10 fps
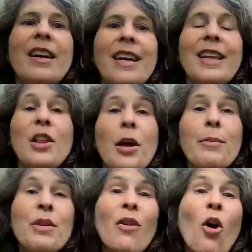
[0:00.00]
In
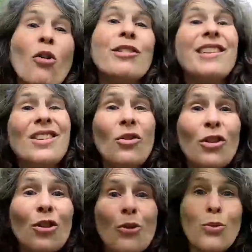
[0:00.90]
terms of
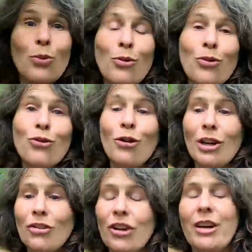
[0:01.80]
horizontal
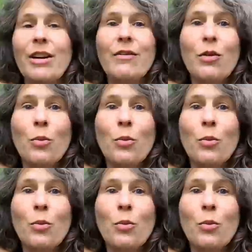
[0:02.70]
structure of the